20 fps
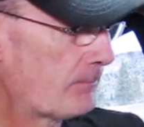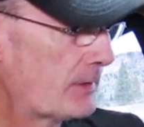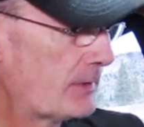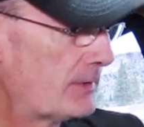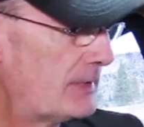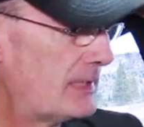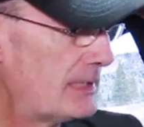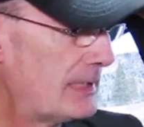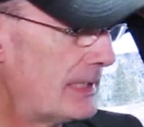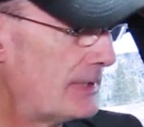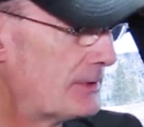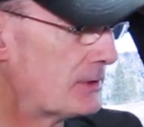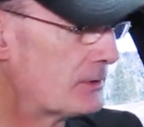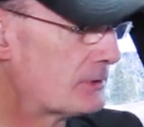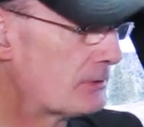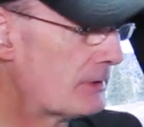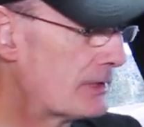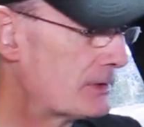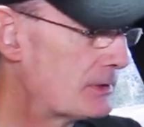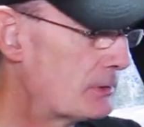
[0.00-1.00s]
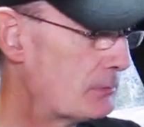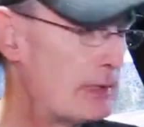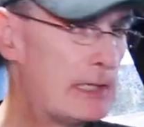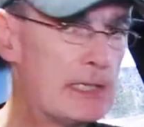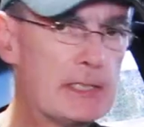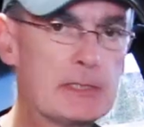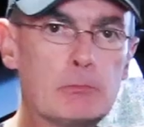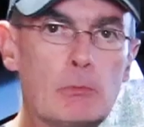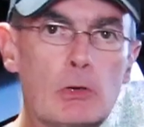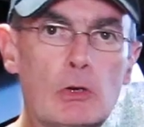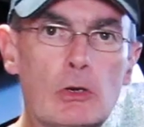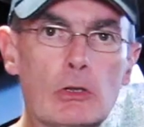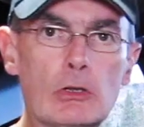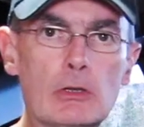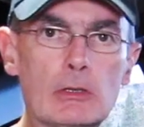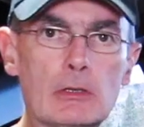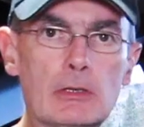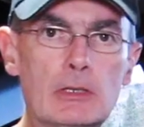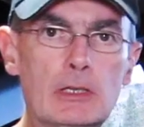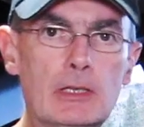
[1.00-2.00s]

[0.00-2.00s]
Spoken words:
These legends are actually really small.